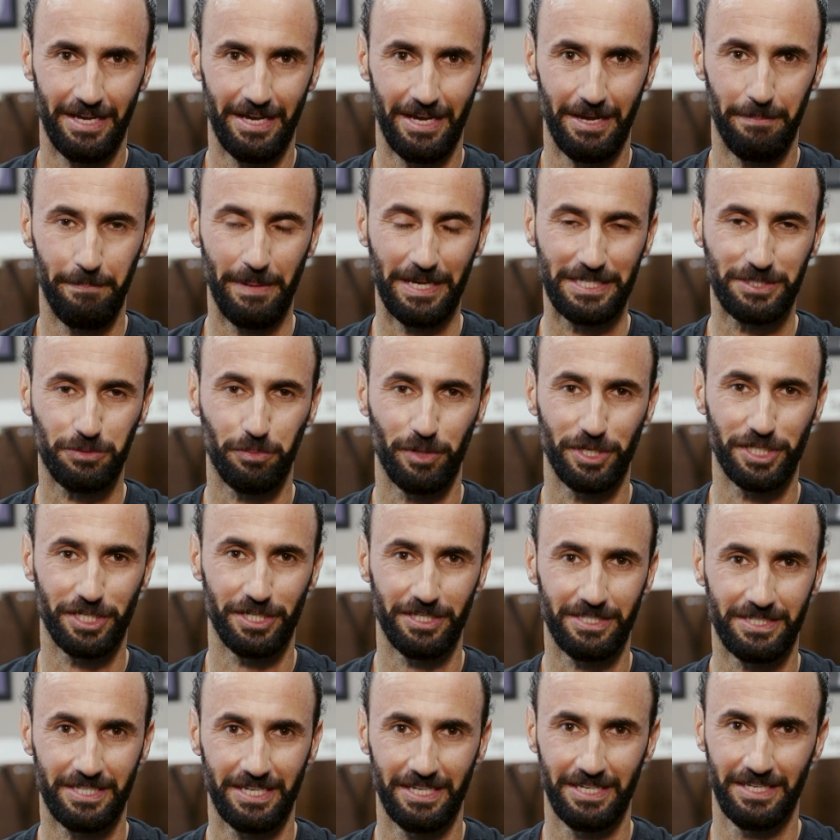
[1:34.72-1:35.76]
uh, best
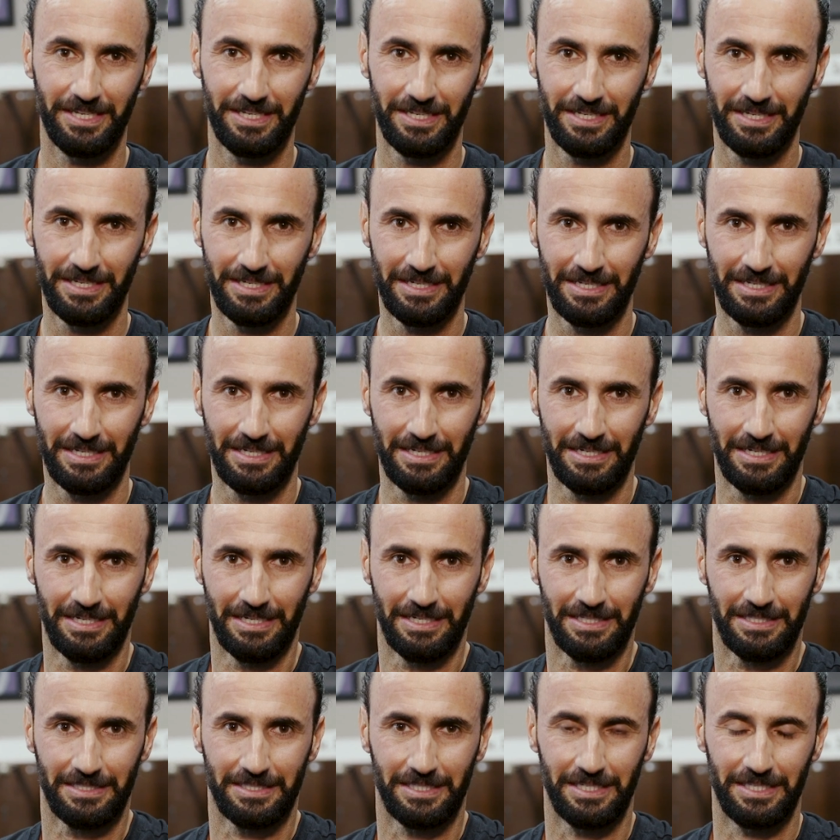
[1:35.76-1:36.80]
wishes
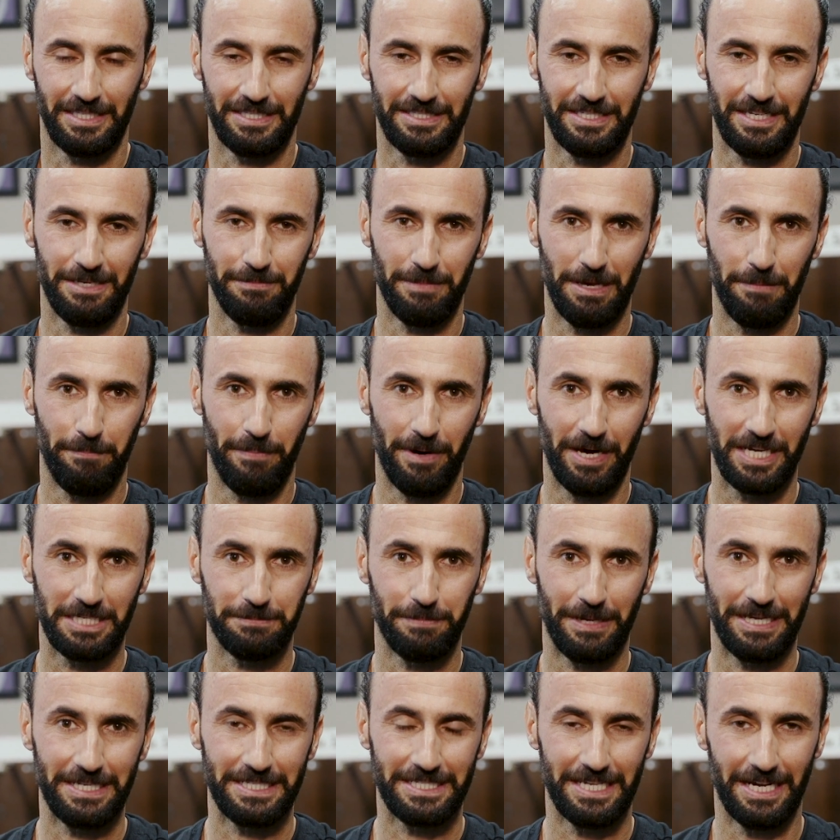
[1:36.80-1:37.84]
to the team at Bodies
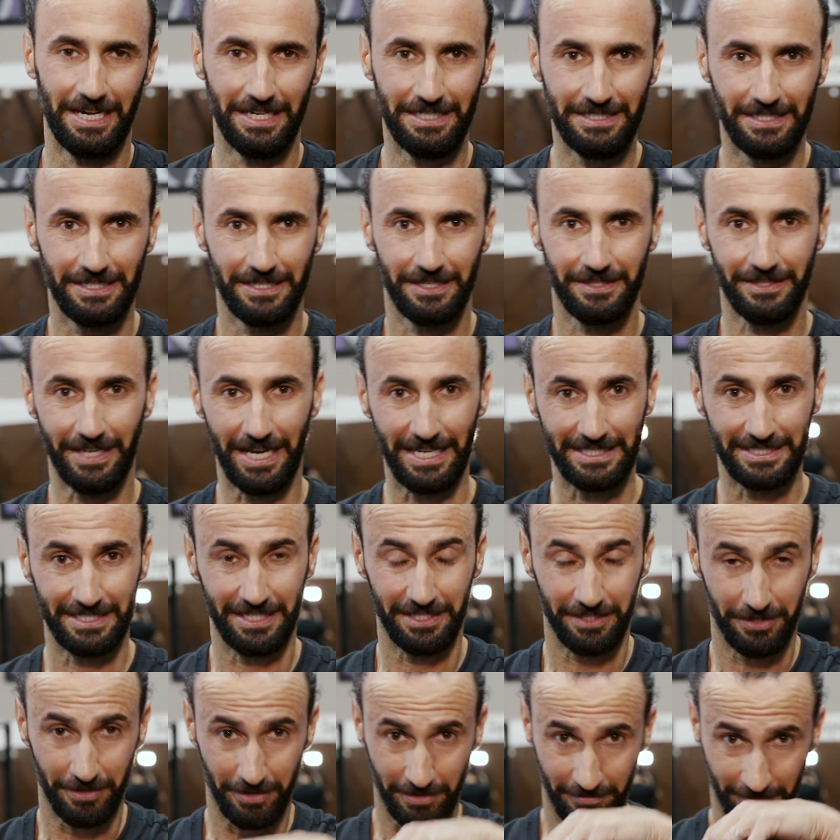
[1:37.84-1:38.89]
by Design,
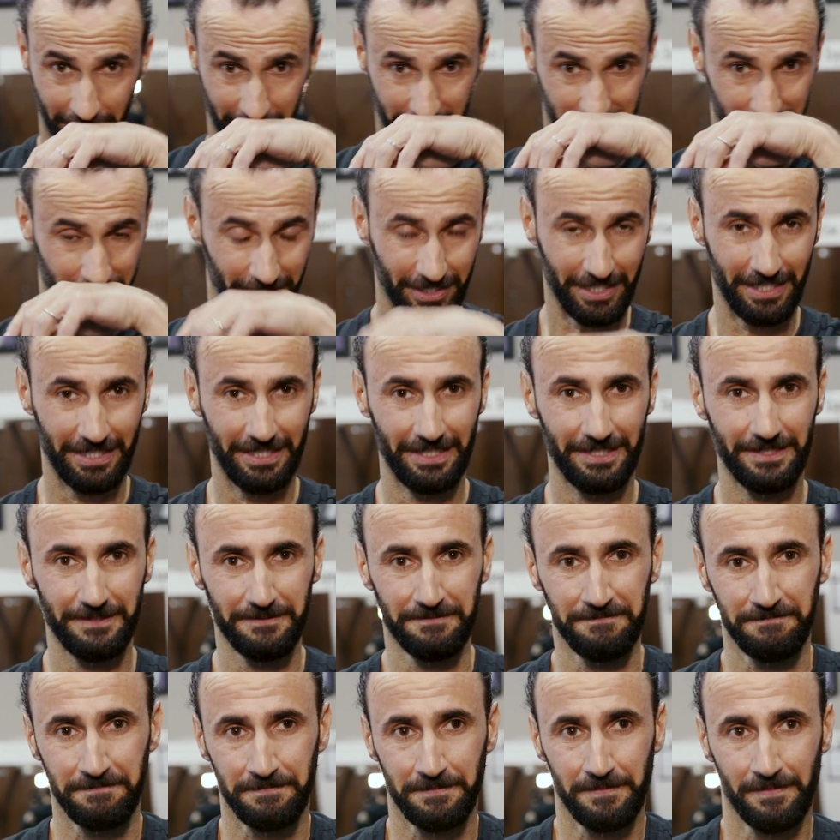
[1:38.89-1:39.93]
19 year anniversary.
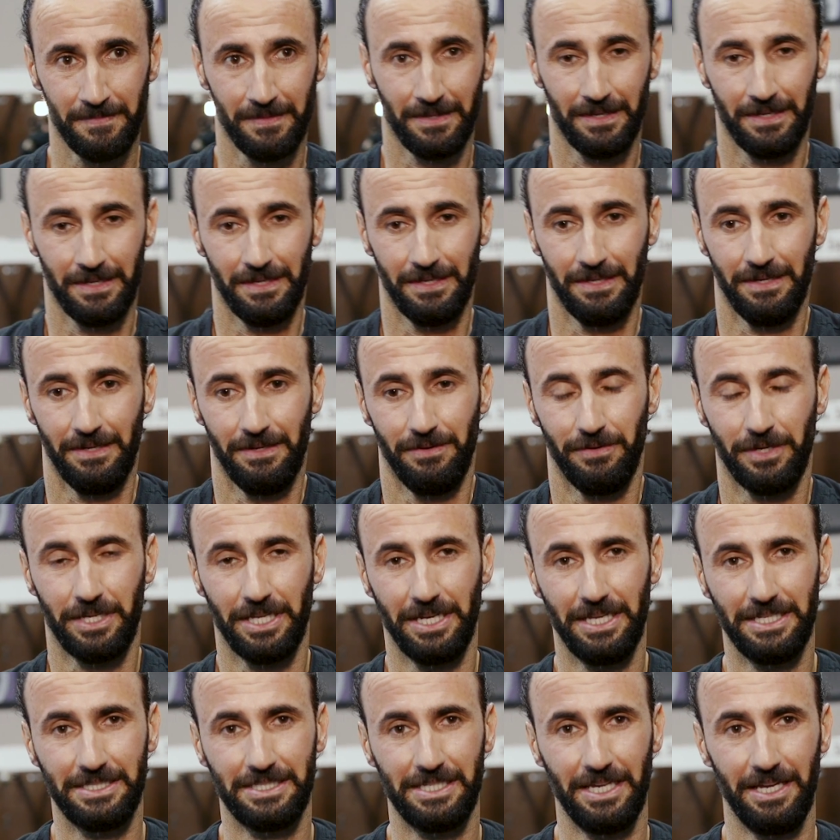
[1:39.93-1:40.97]
What can
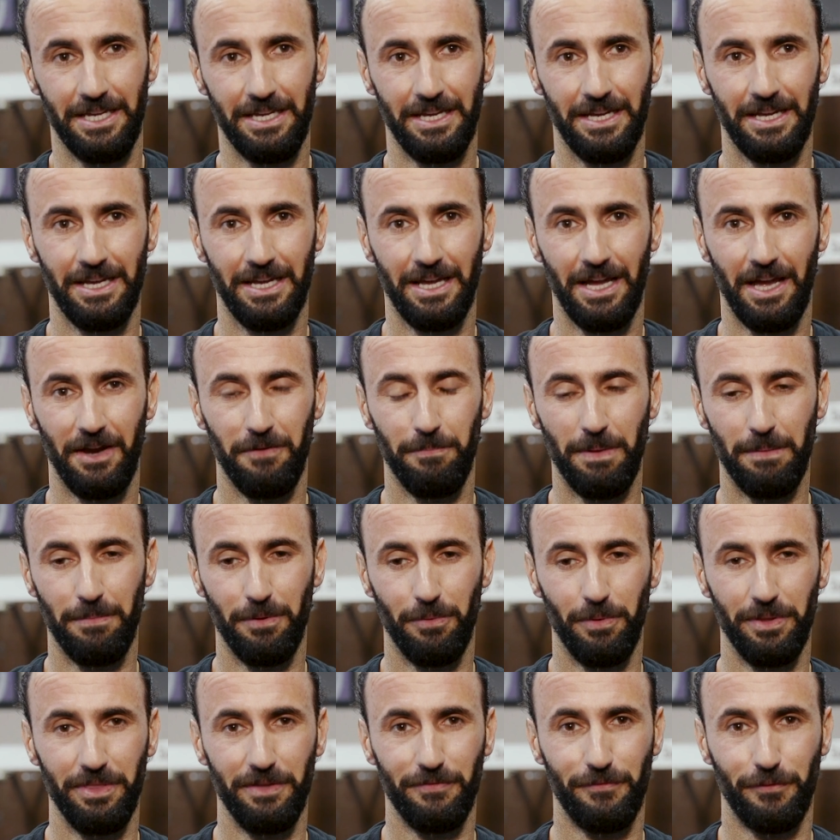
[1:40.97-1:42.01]
I say? I remember
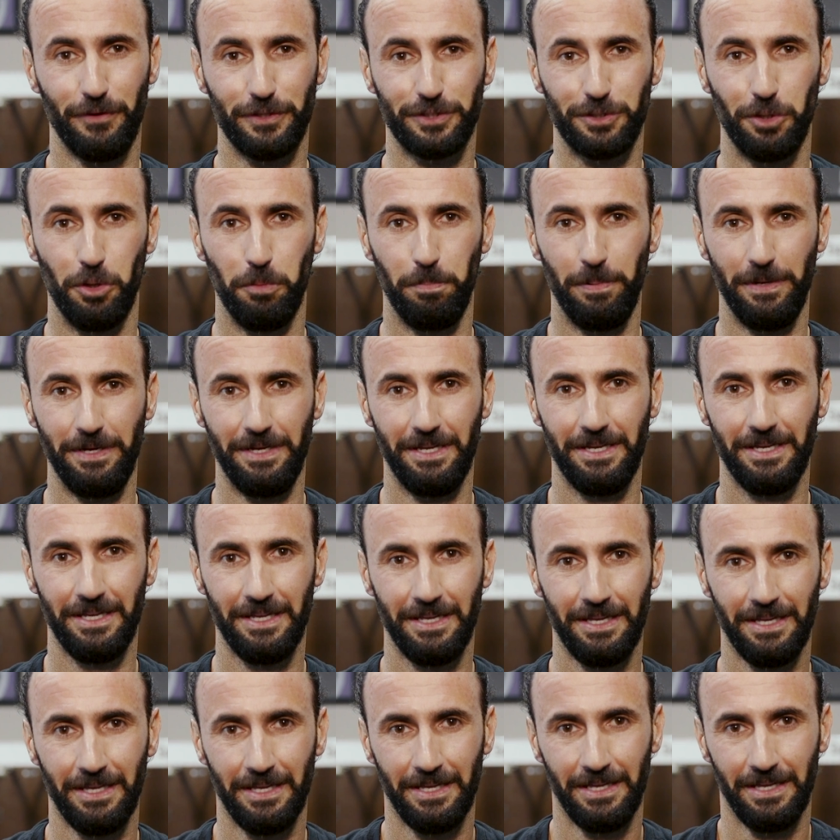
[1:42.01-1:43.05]
when they first opened,
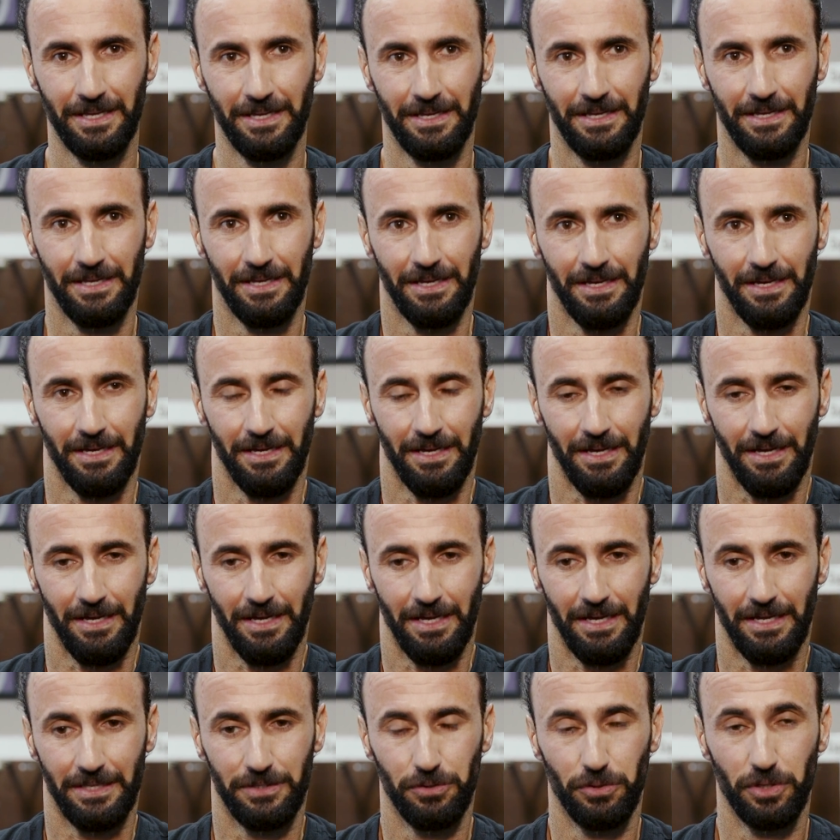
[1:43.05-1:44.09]

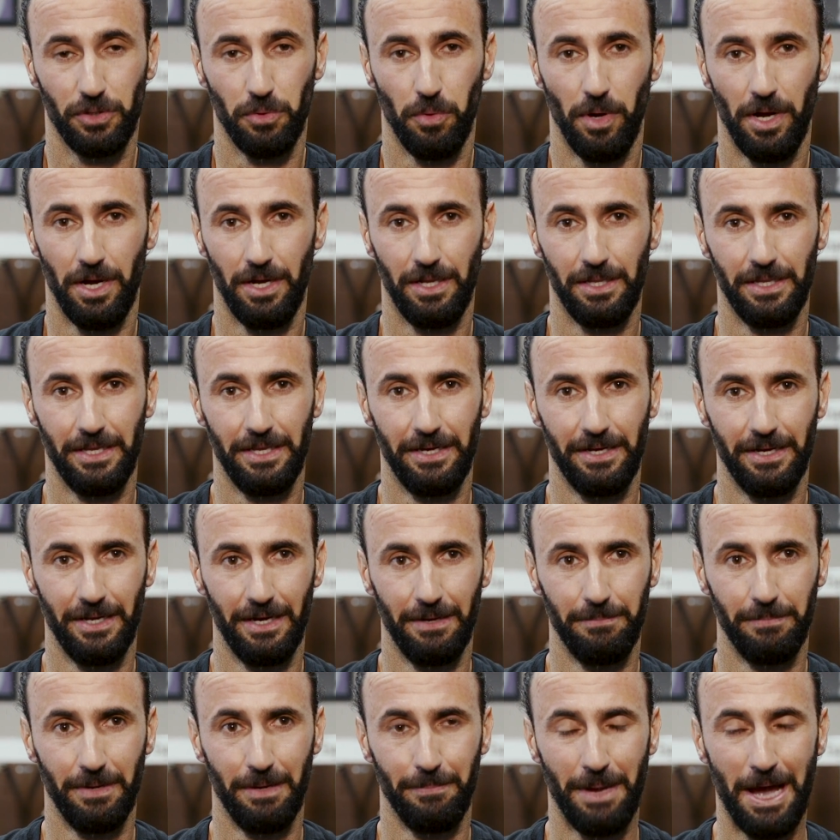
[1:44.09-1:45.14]
doing well, and
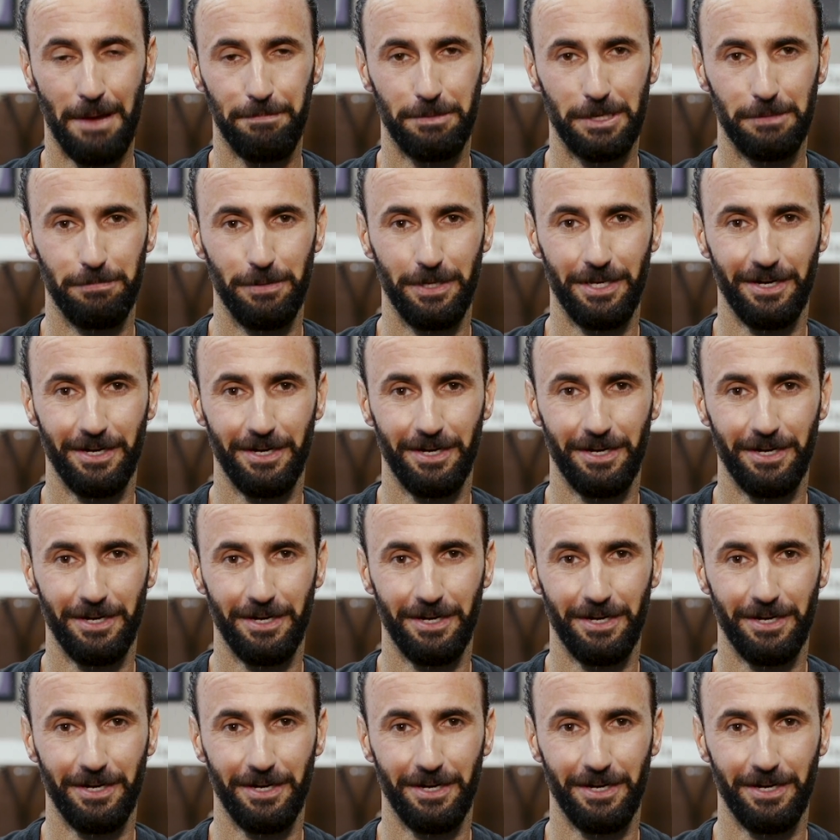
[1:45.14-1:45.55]
um, I'm happy to be